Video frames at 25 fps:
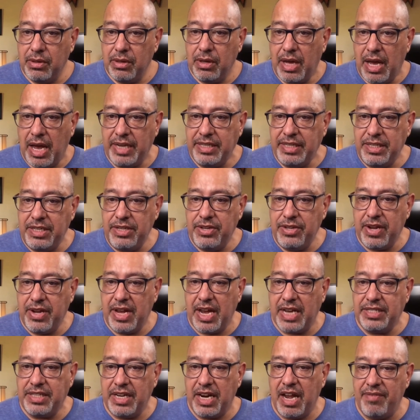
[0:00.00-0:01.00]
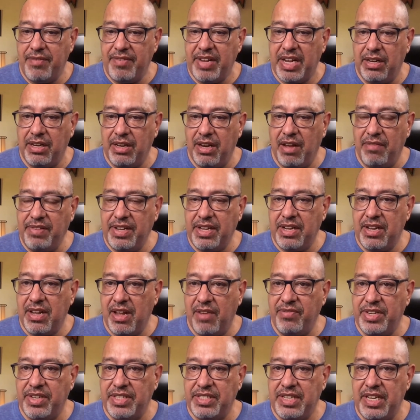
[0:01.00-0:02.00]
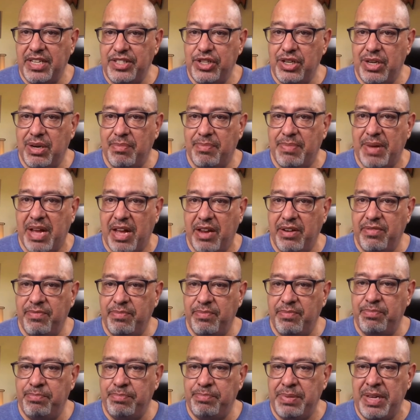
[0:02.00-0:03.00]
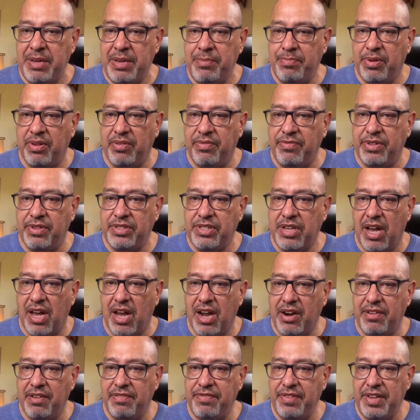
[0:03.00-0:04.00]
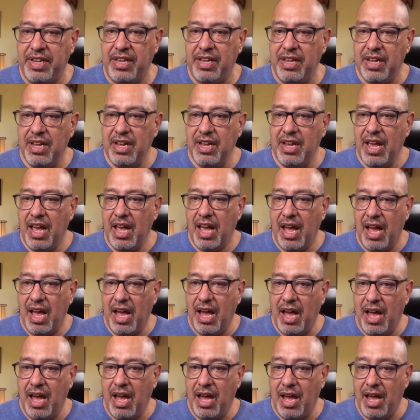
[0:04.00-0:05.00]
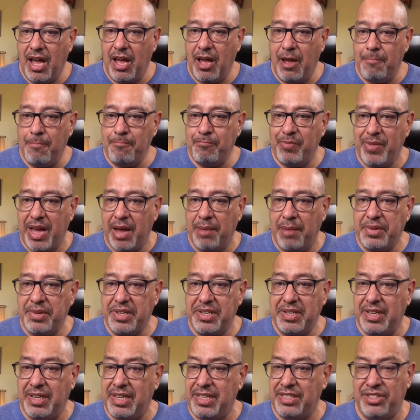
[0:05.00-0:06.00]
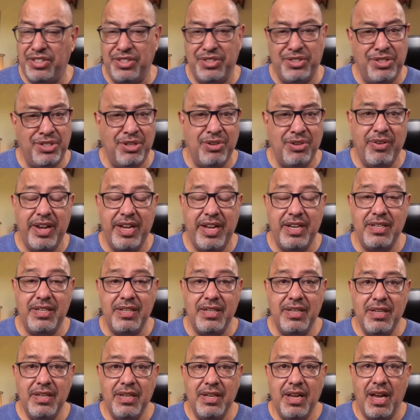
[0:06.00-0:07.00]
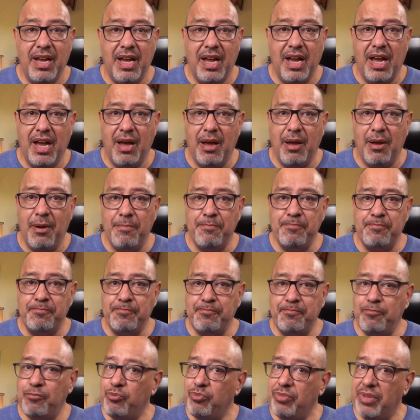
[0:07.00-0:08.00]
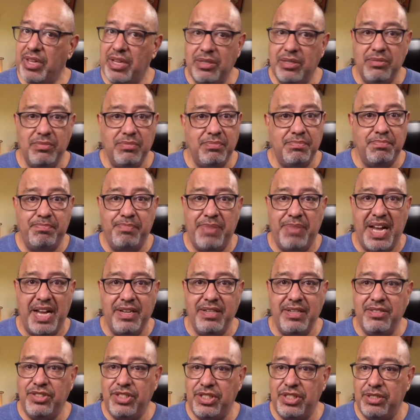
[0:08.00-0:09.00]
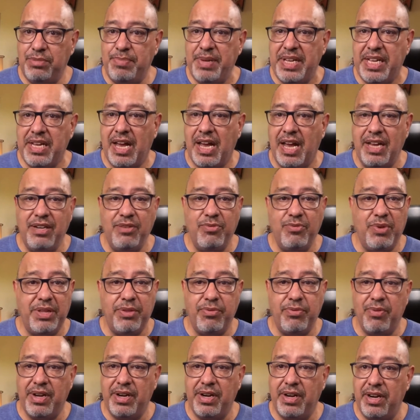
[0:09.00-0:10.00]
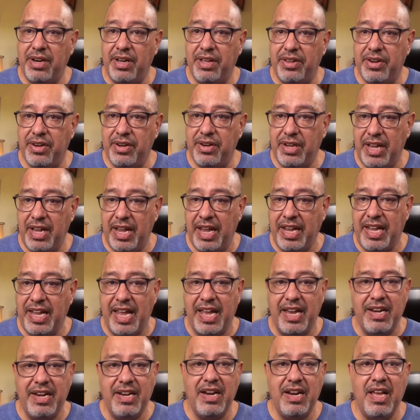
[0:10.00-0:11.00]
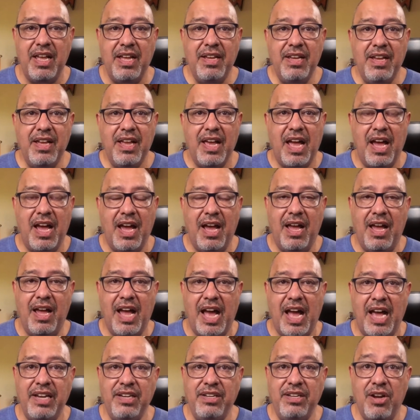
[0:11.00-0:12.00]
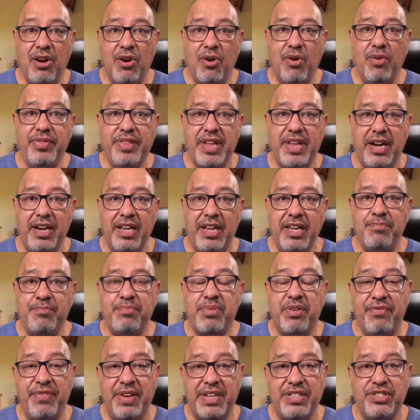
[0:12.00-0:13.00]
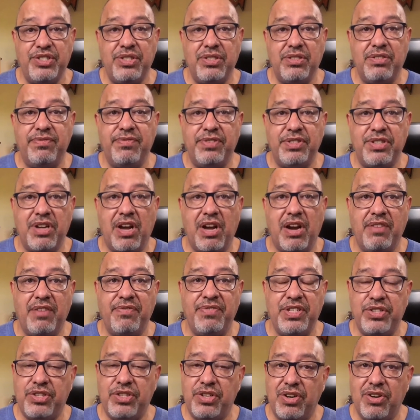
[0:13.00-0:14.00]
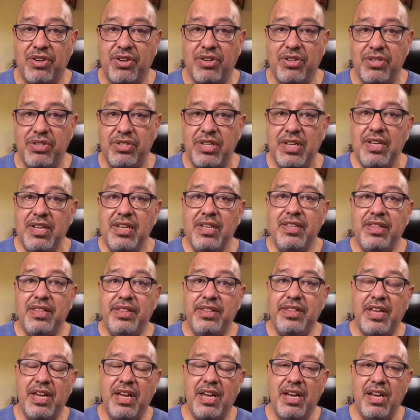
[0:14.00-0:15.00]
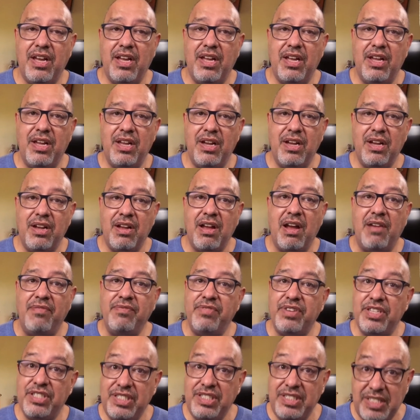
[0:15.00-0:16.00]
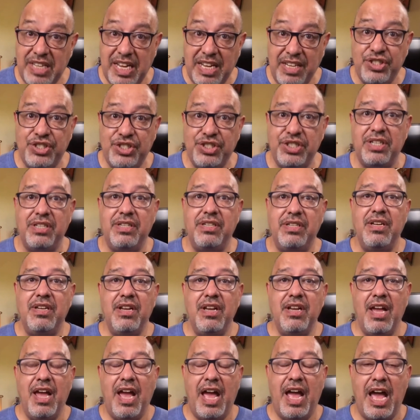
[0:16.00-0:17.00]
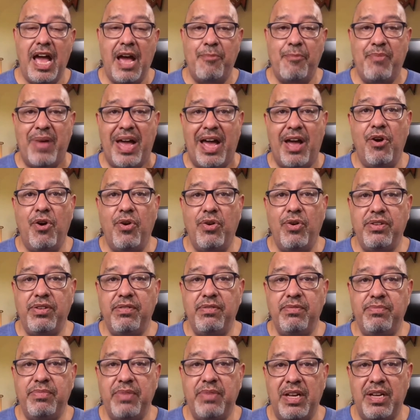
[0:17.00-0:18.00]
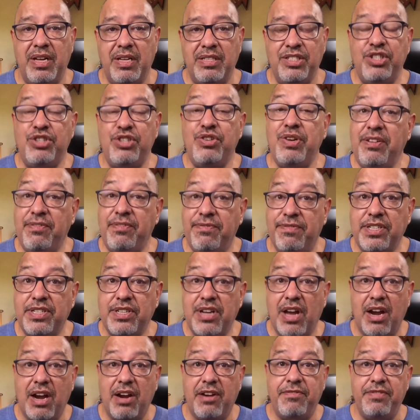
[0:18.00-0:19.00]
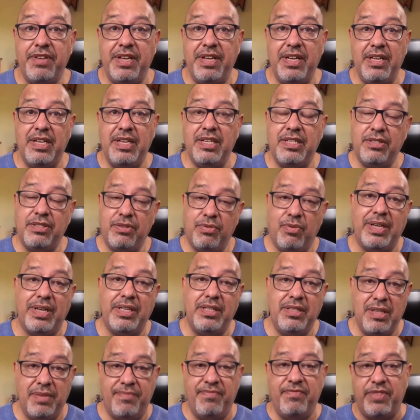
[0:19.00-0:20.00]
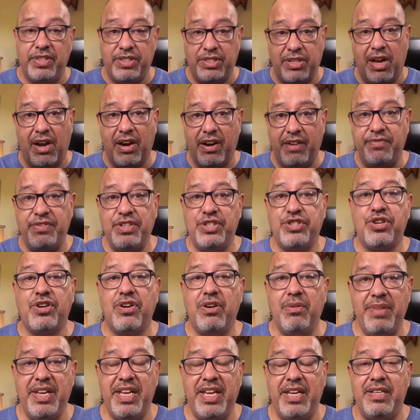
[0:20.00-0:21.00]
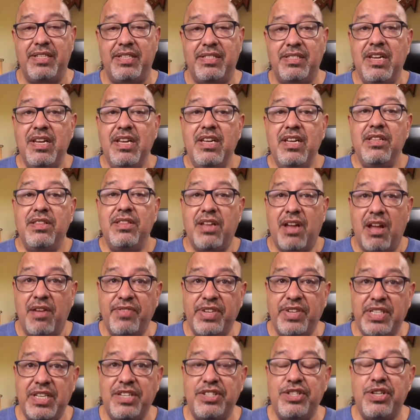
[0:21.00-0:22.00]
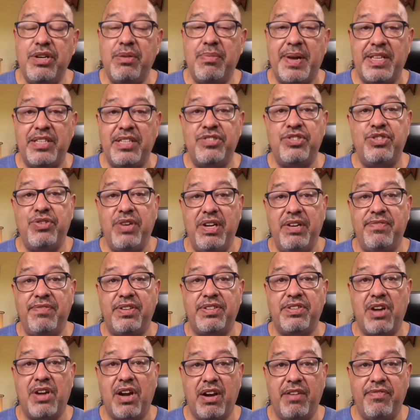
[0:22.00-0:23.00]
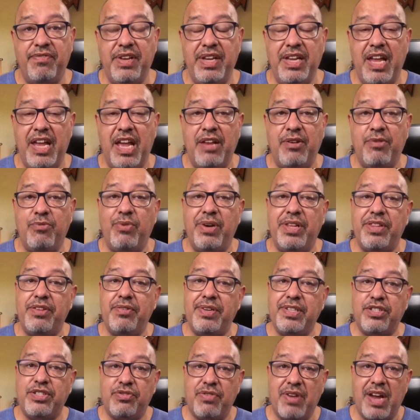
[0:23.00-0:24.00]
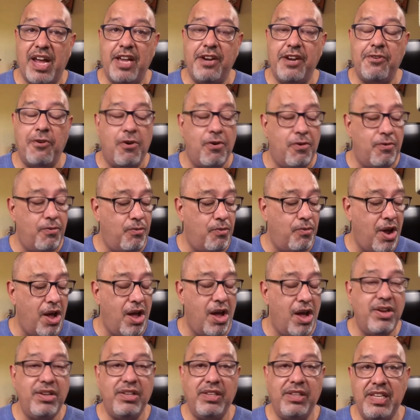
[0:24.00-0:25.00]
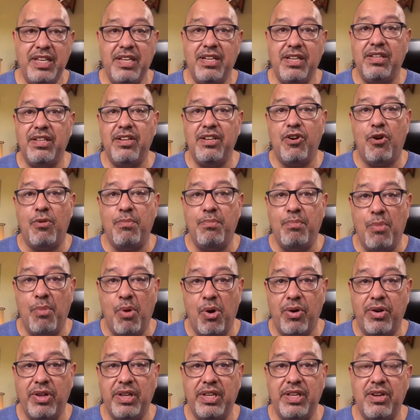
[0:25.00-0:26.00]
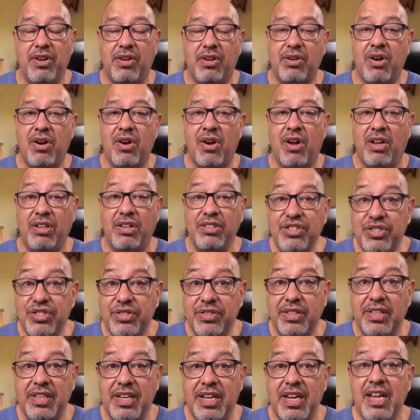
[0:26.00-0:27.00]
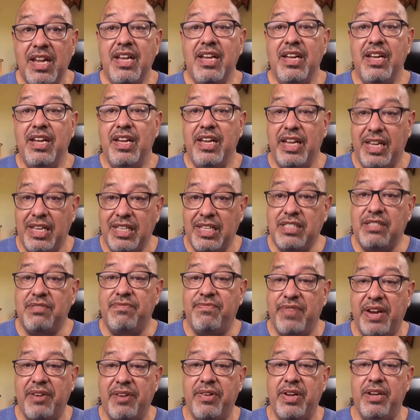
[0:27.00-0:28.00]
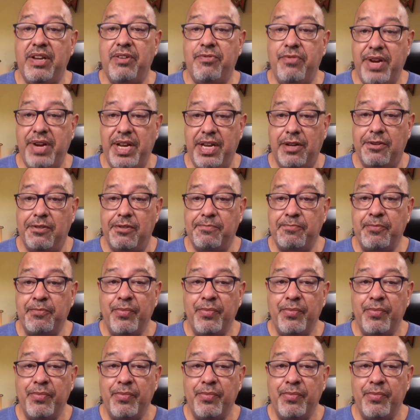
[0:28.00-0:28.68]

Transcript: I see you guys are having a lovely conversation about people photography. I'm going to let you to it, but just be kind with one another. Again, I know that in professional photography circles, the conversation about street photography, it's what the photography term is. The conversation about street photography and whether it's right or wrong, legally or morally or culturally, is very real.